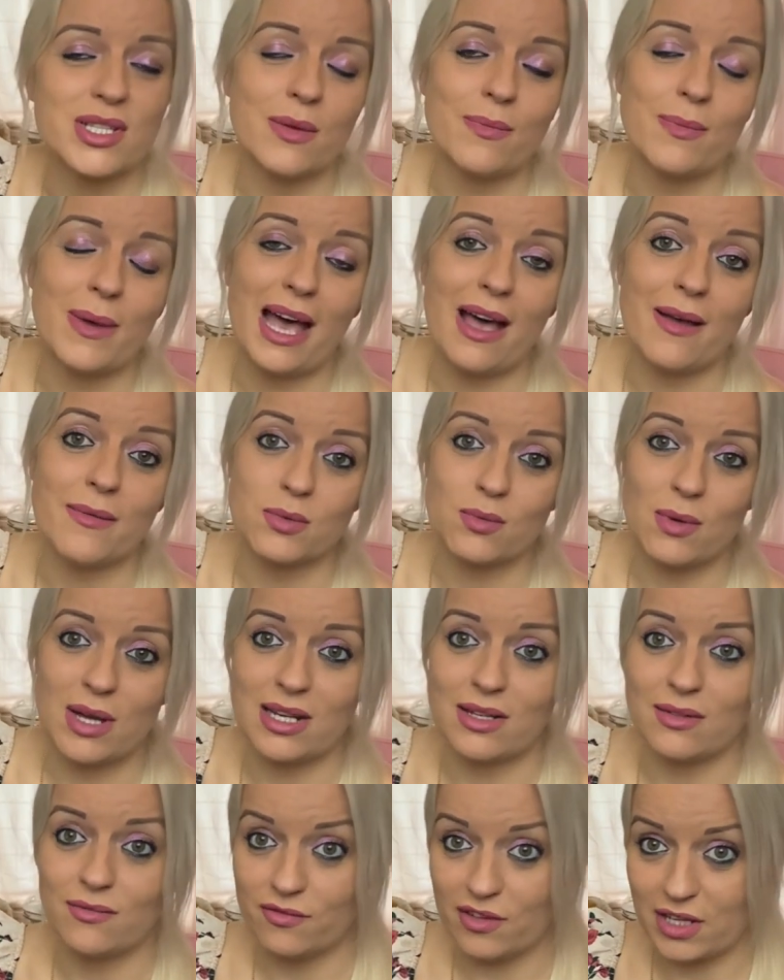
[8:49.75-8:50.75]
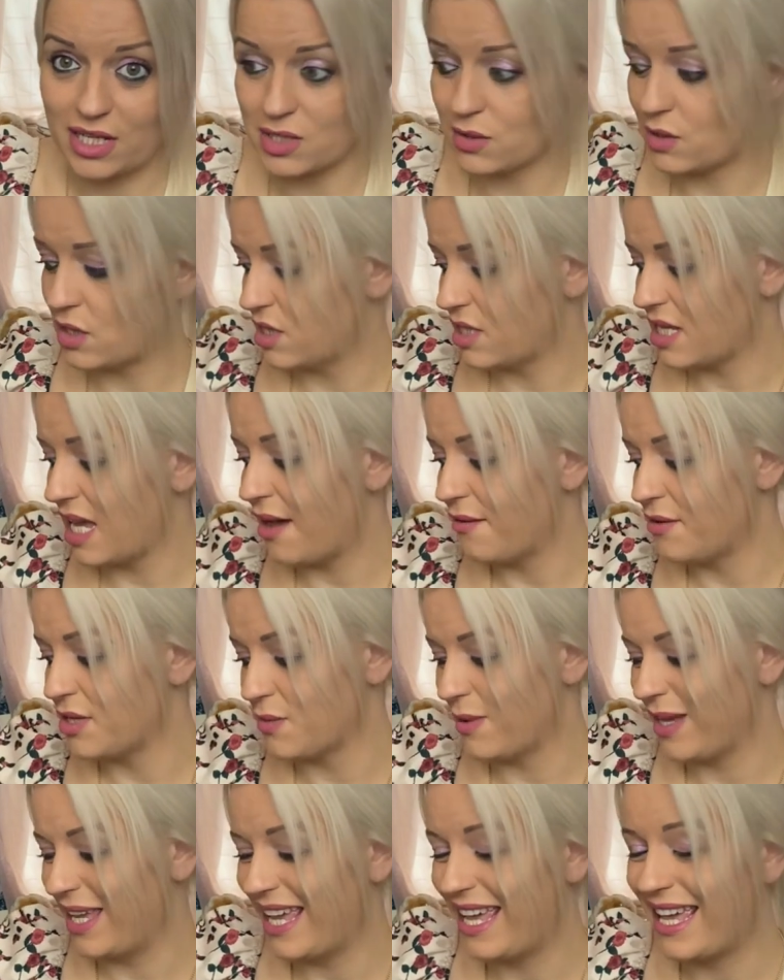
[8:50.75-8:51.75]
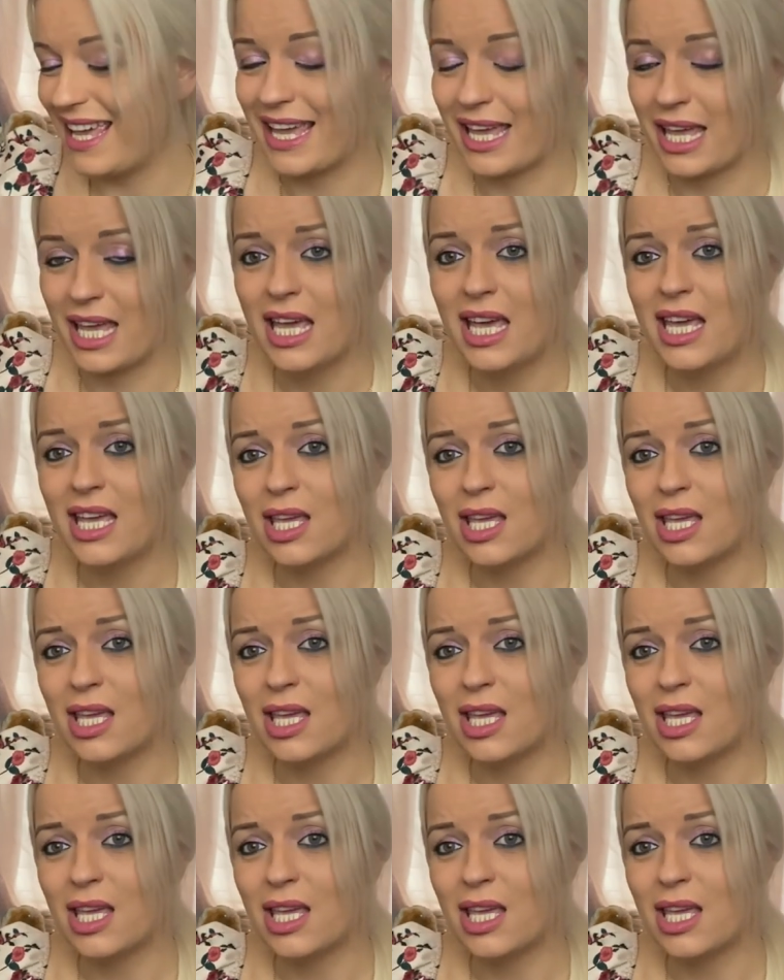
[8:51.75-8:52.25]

So perhaps when things, these towers were hitting,